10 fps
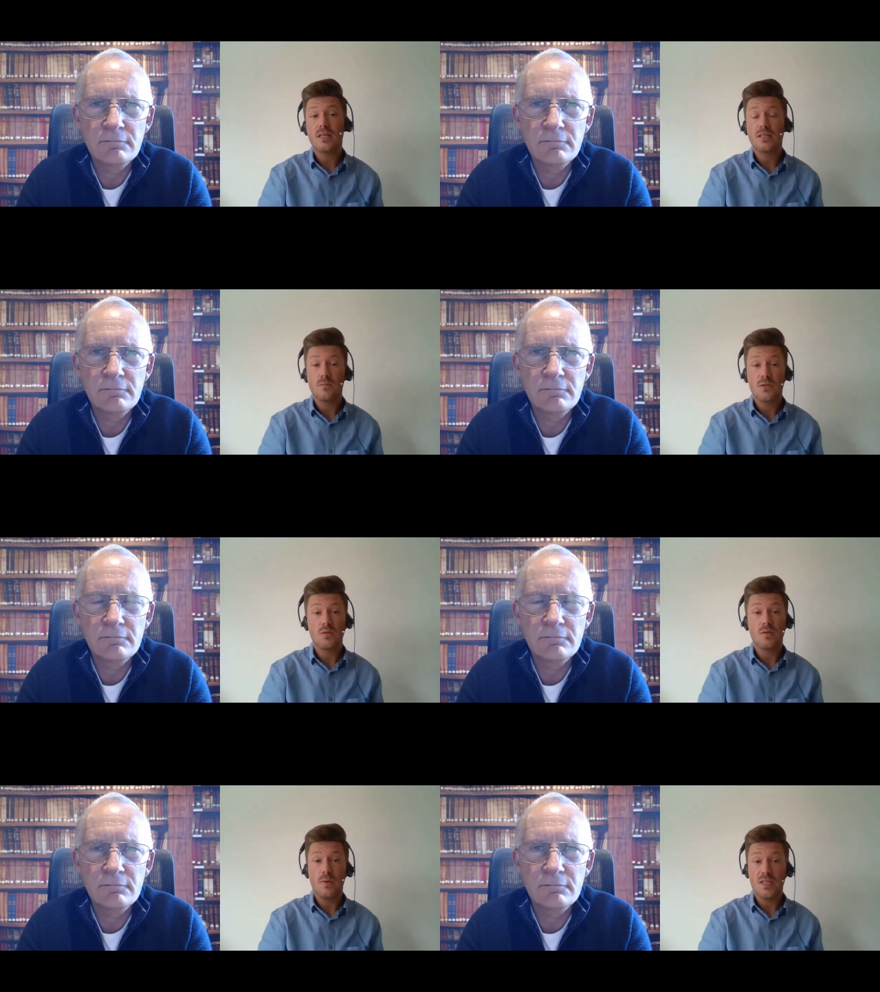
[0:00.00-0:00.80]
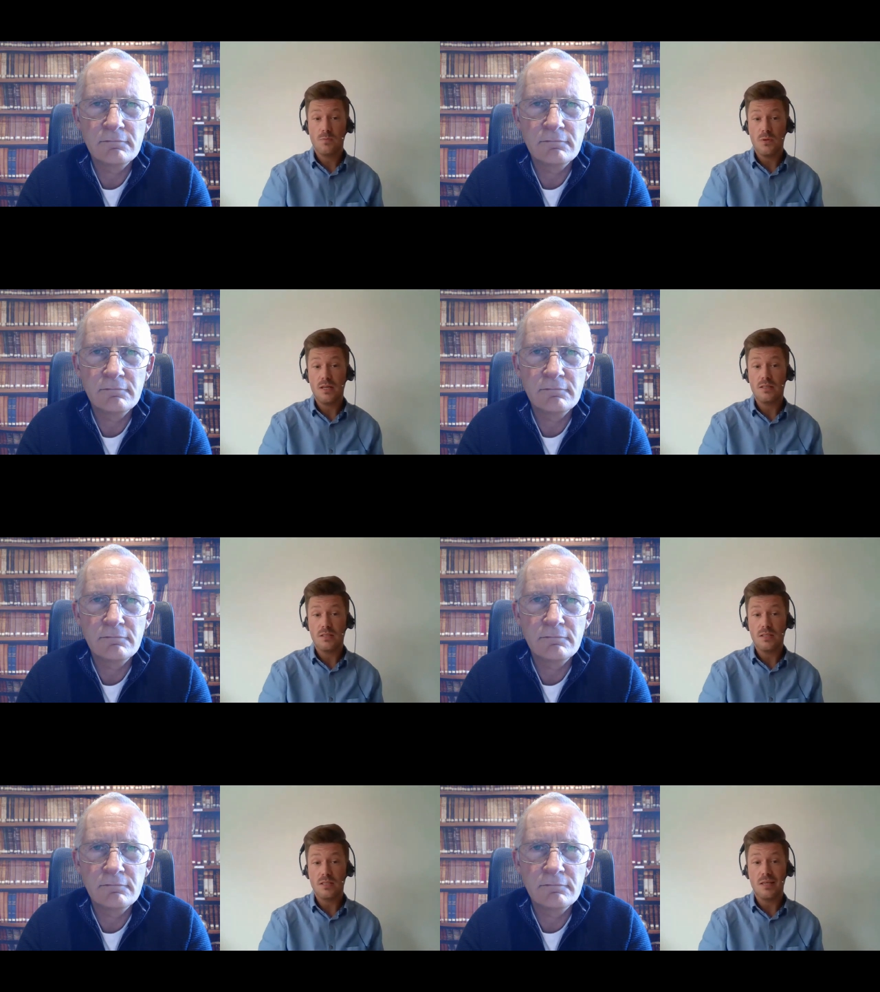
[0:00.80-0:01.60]
Speaker 1: customers on the best
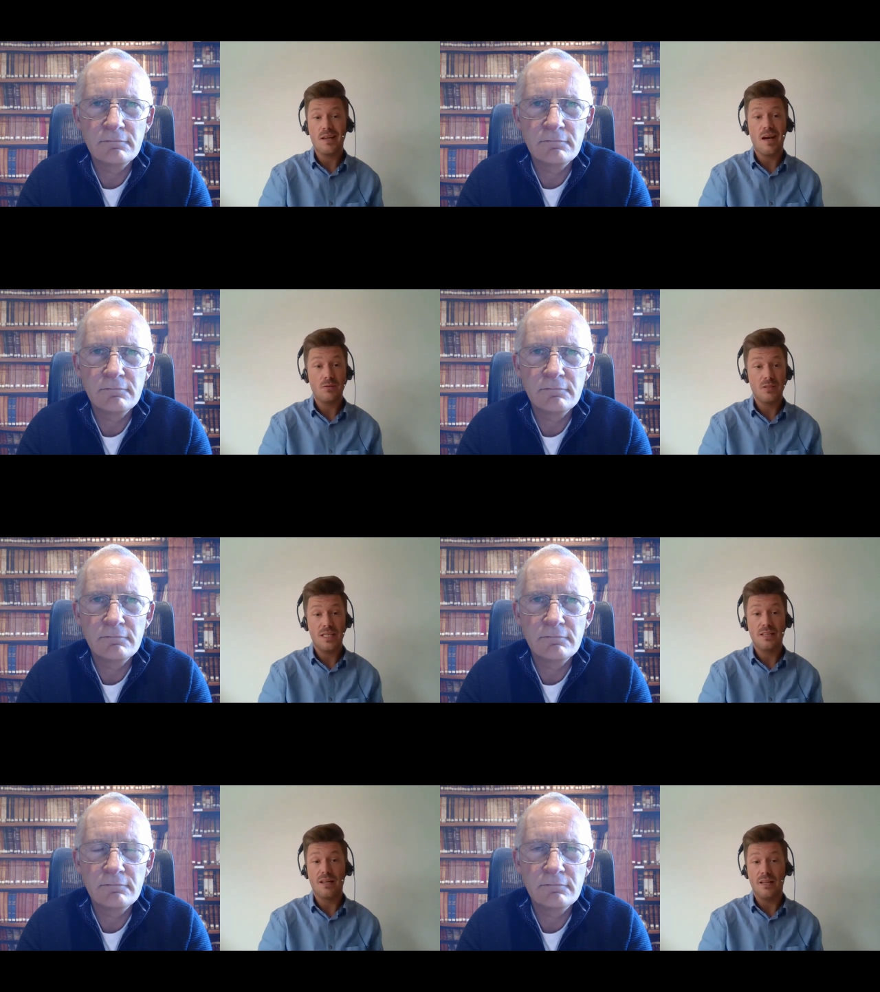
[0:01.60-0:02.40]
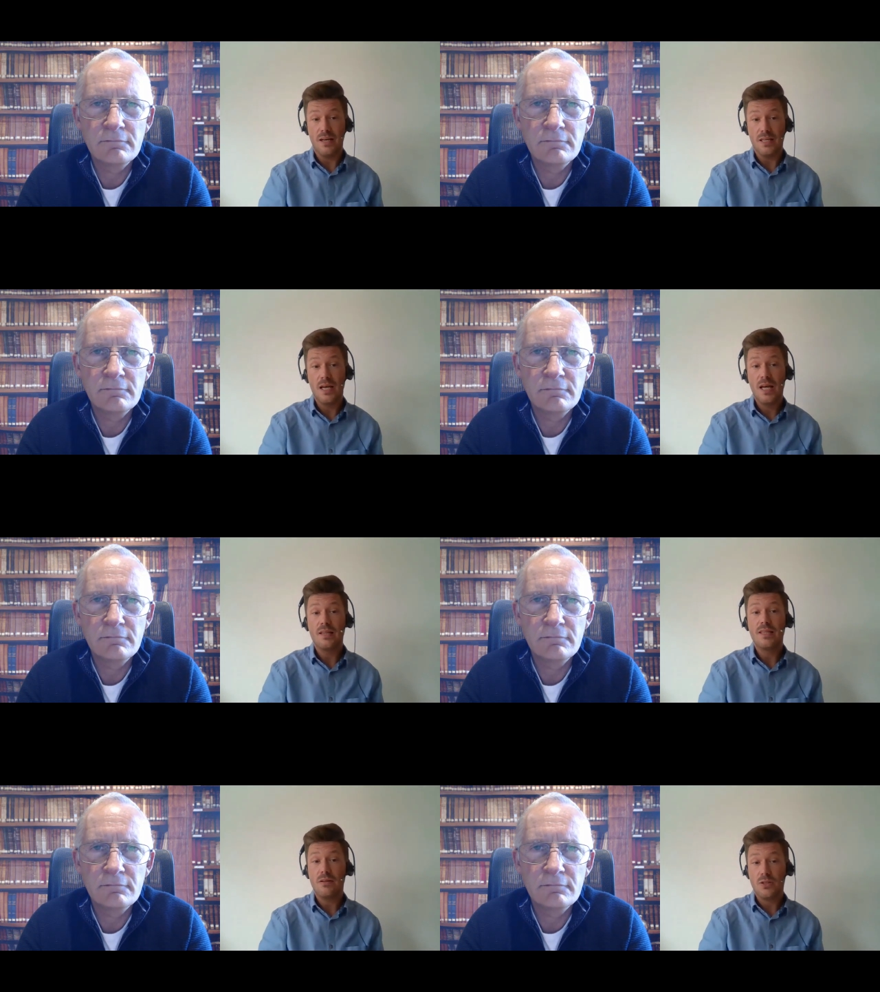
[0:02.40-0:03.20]
practices and how they can align
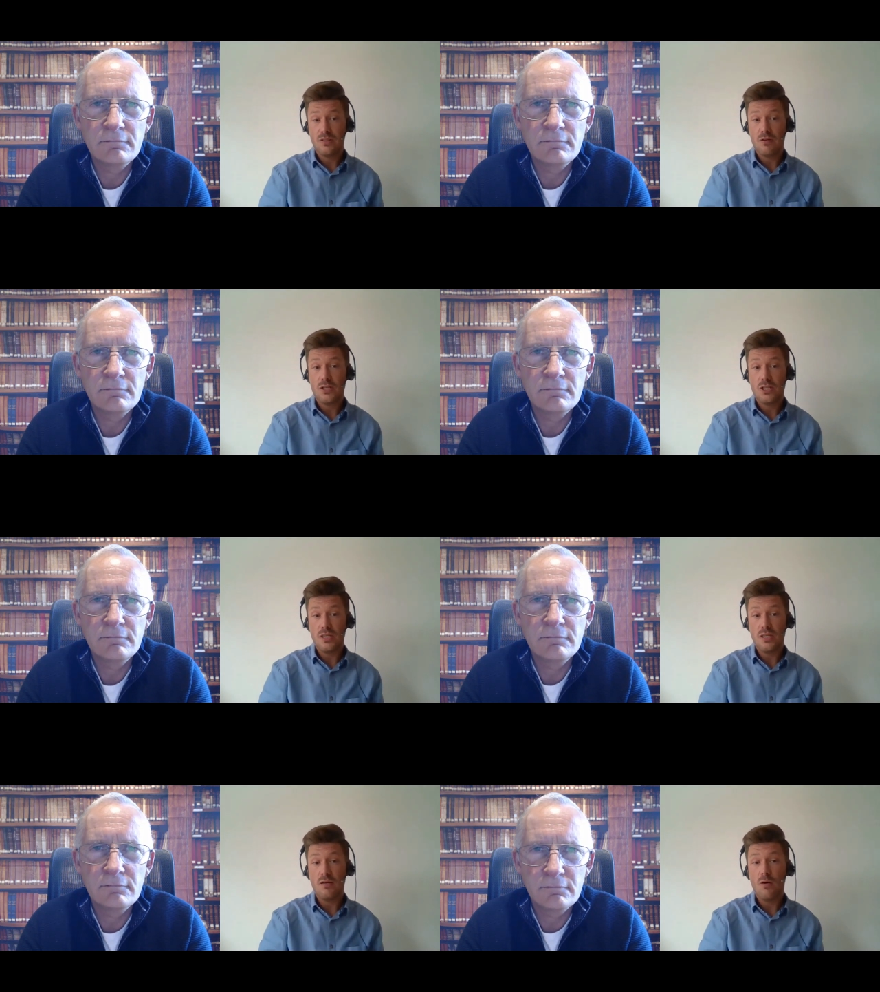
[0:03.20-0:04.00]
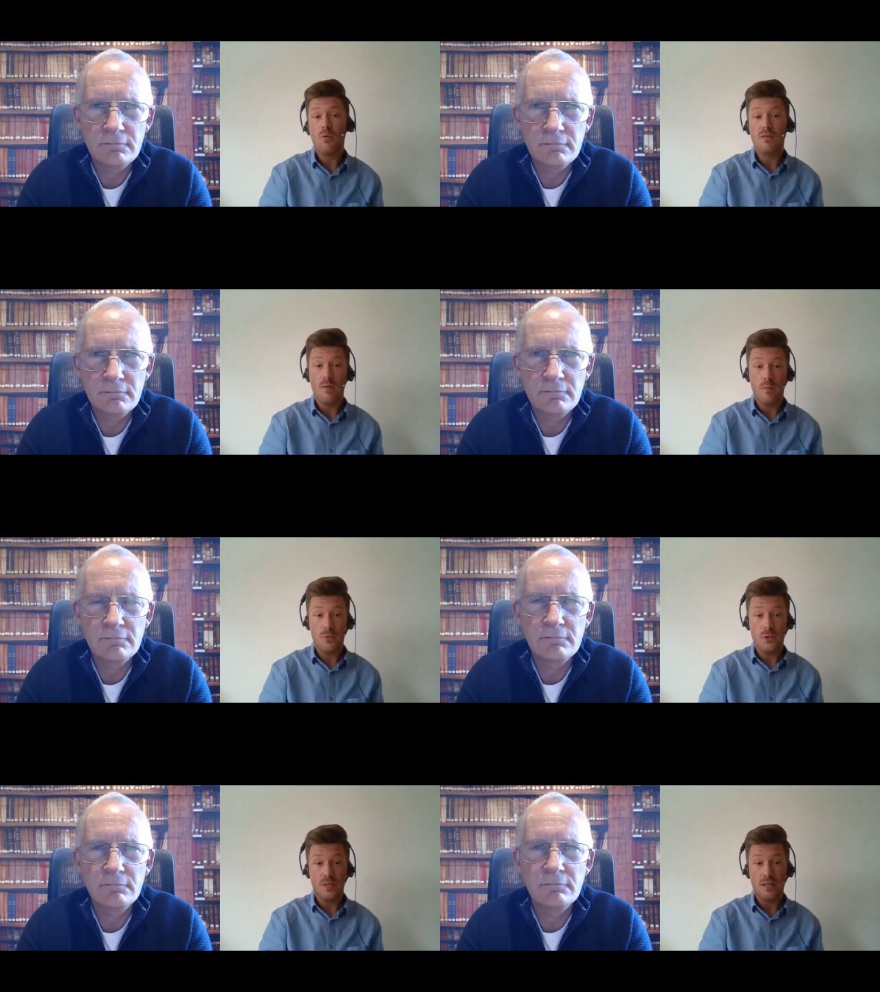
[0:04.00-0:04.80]
their strategy with our
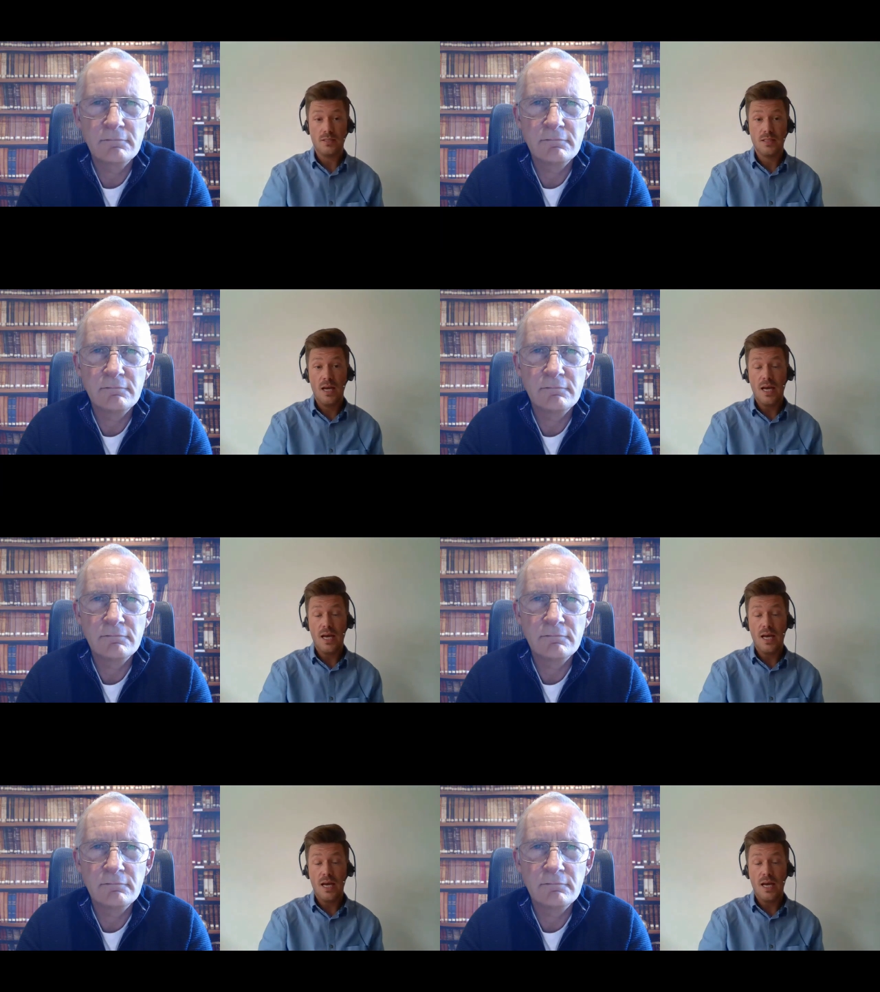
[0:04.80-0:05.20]
products.